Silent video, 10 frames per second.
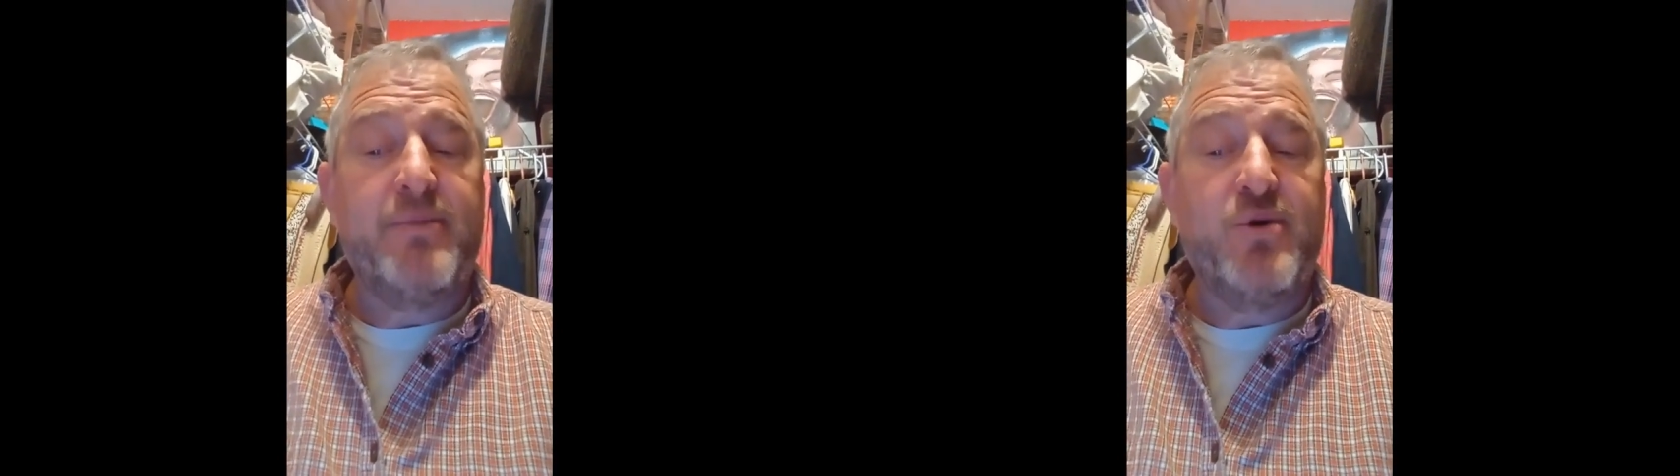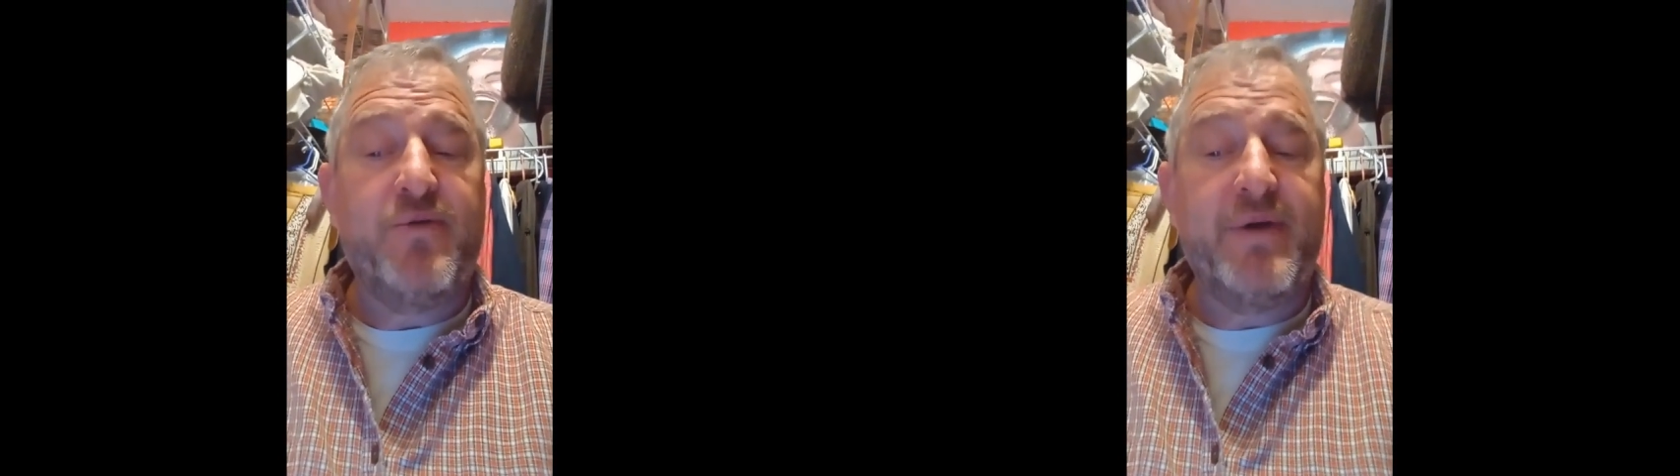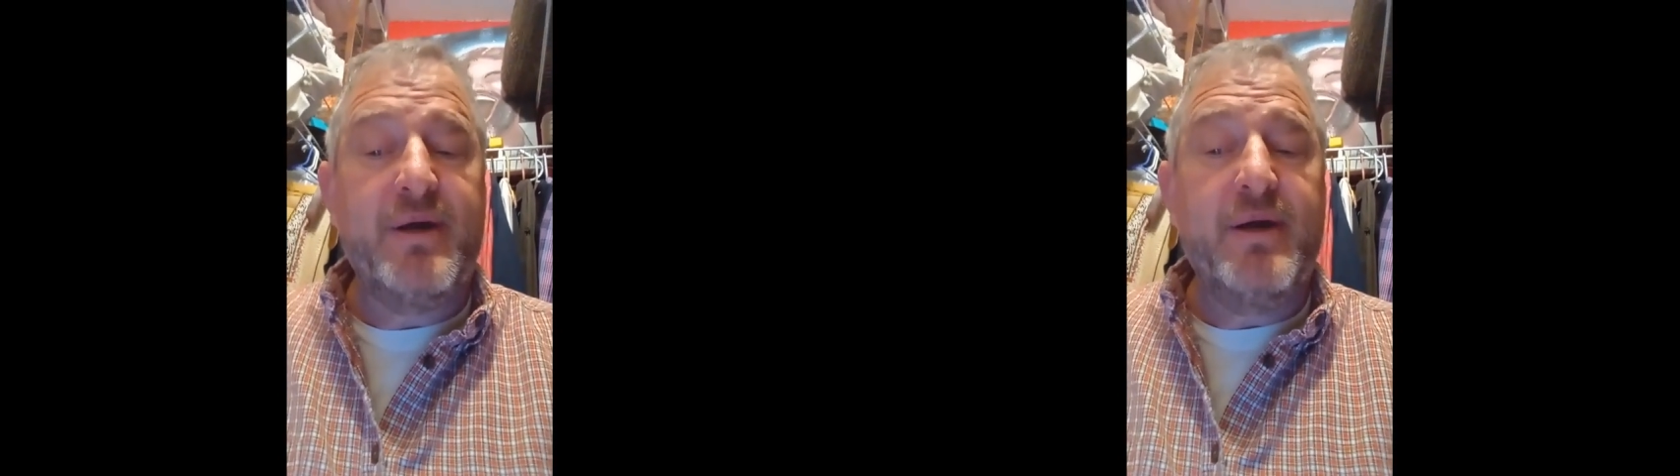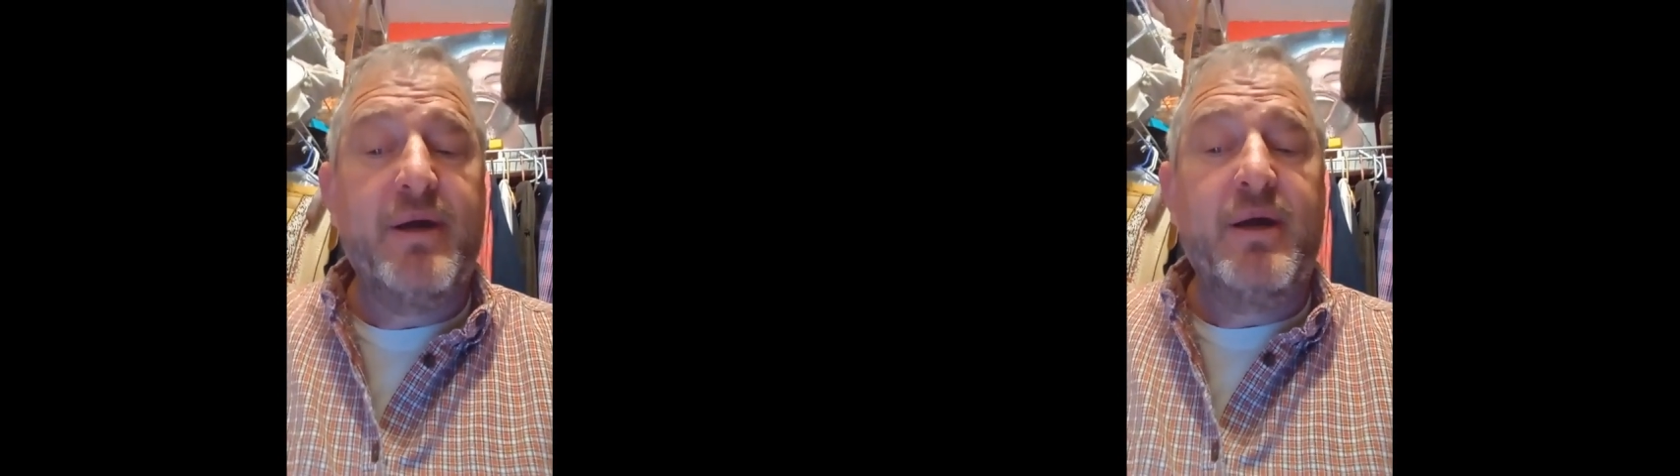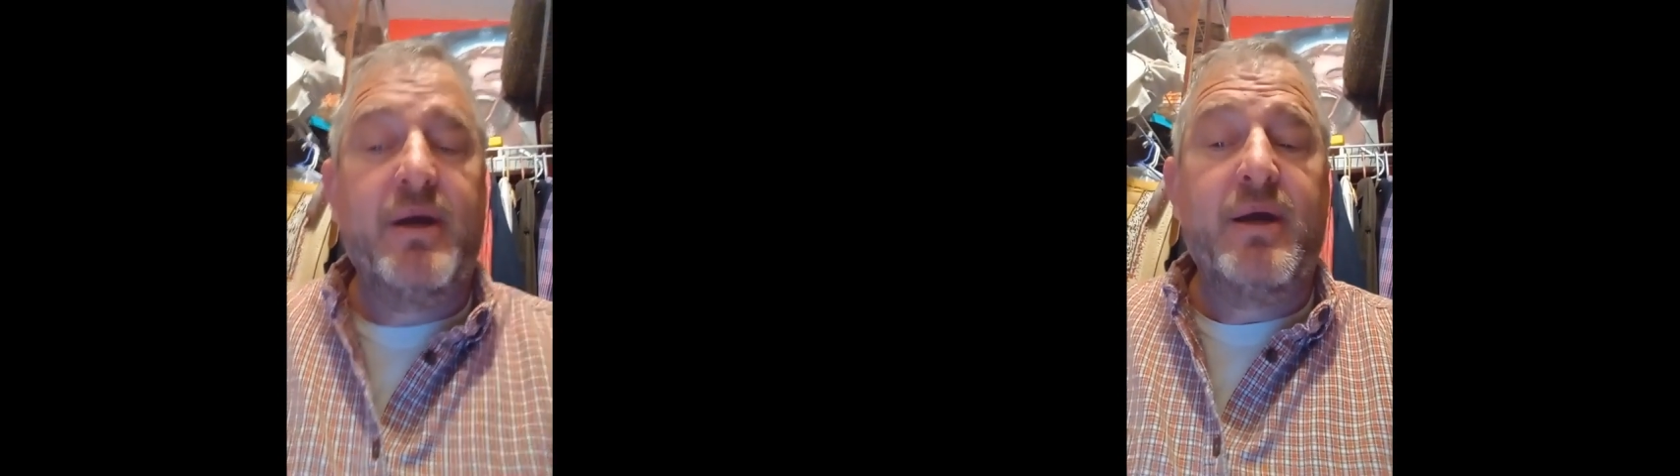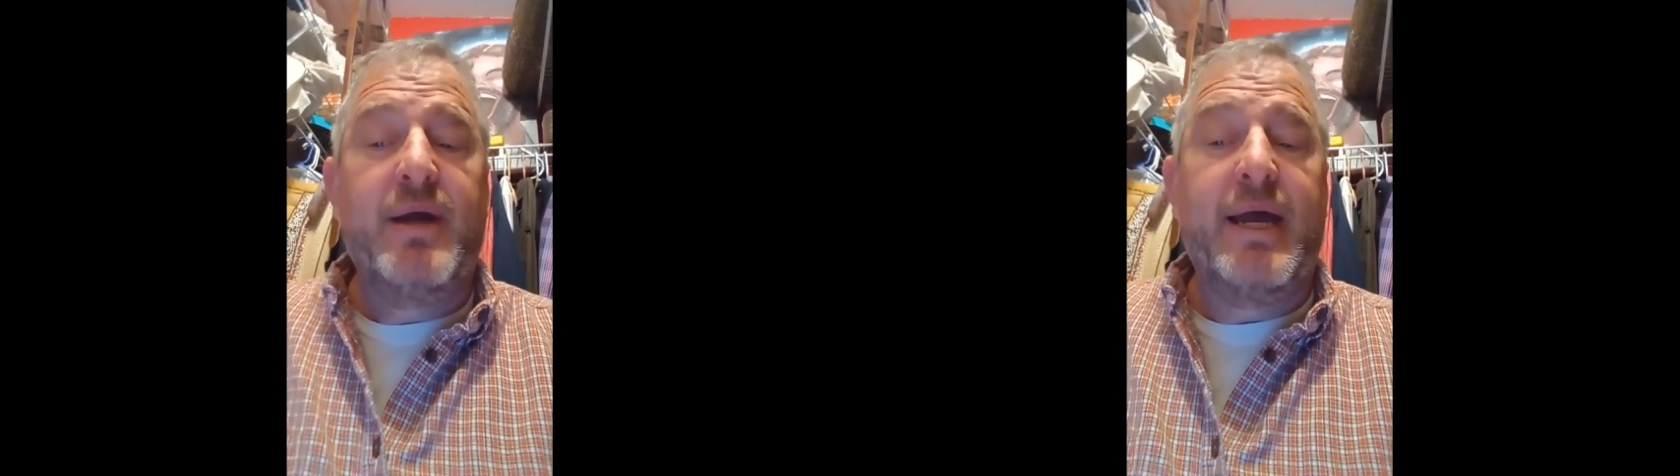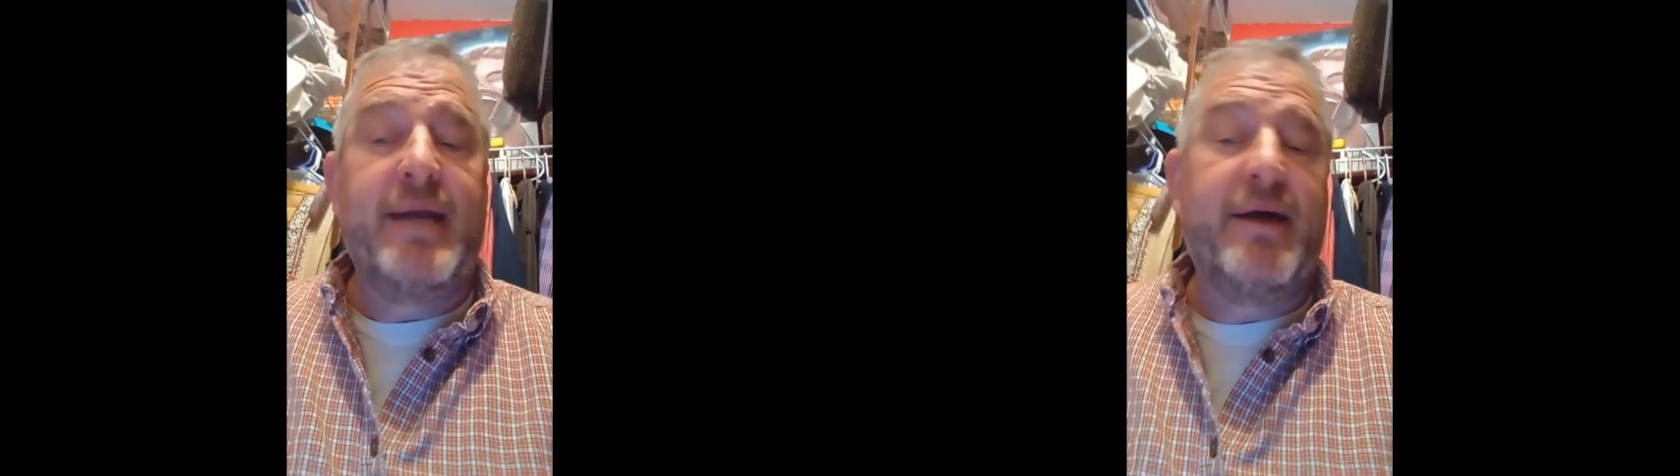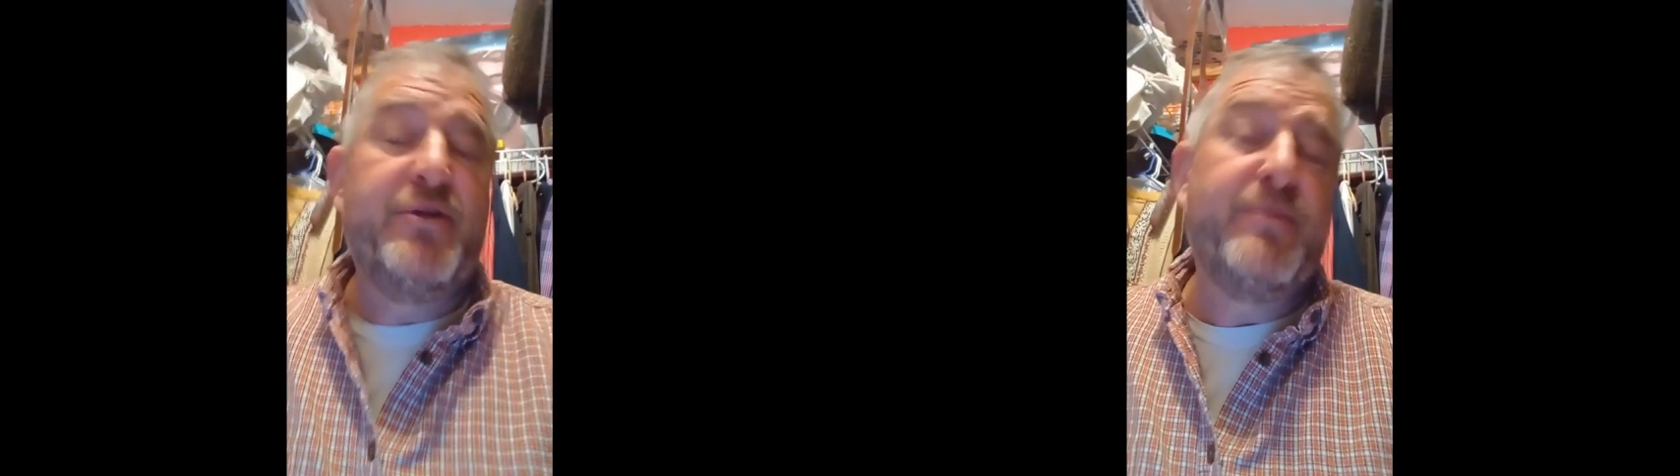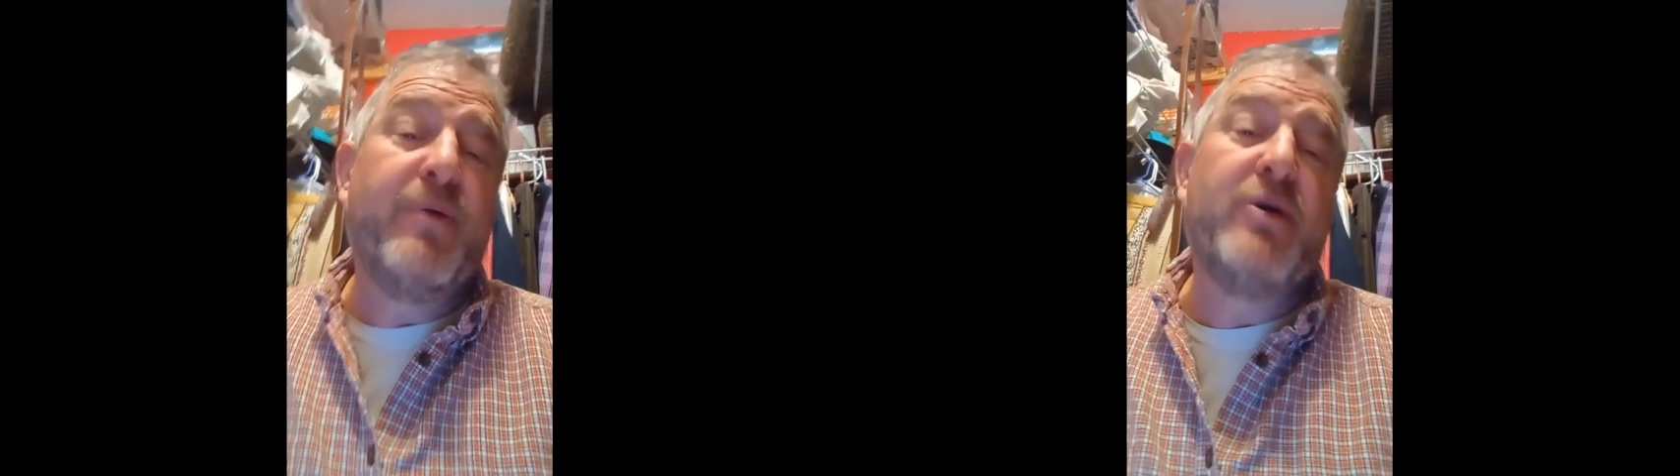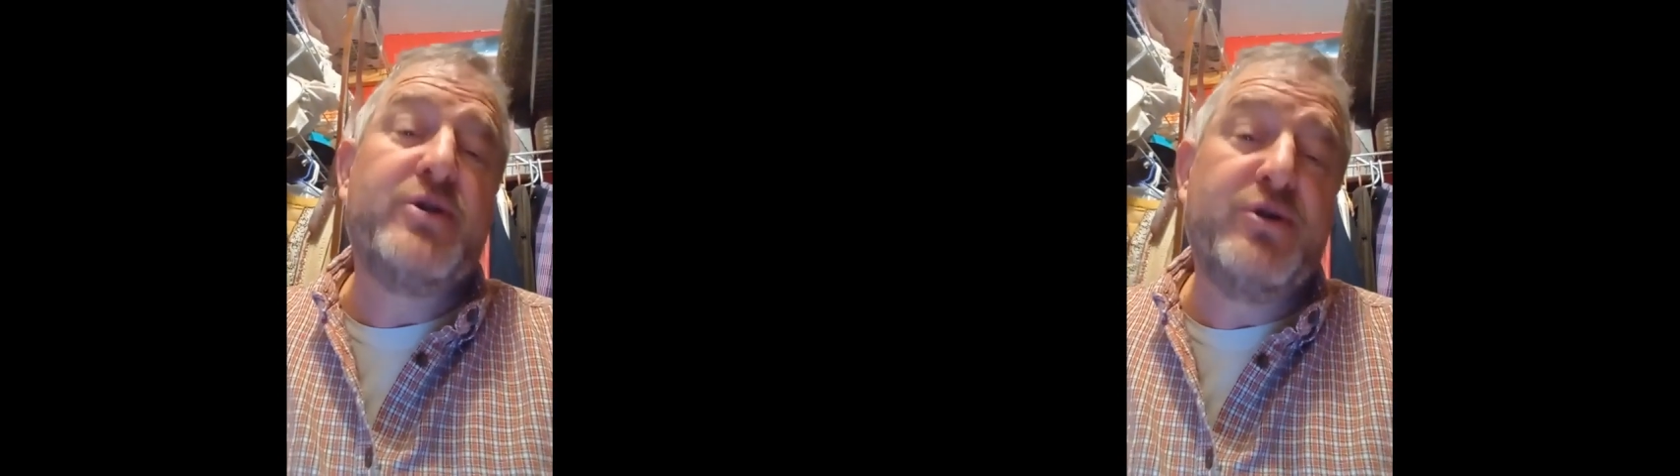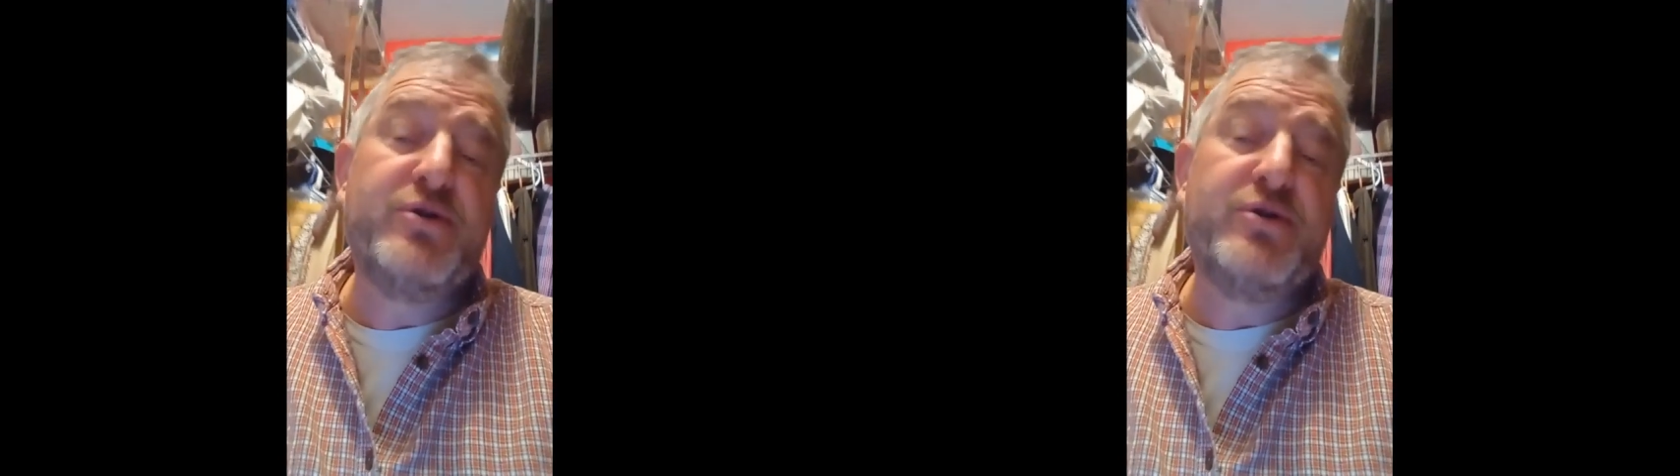movie and other parts you're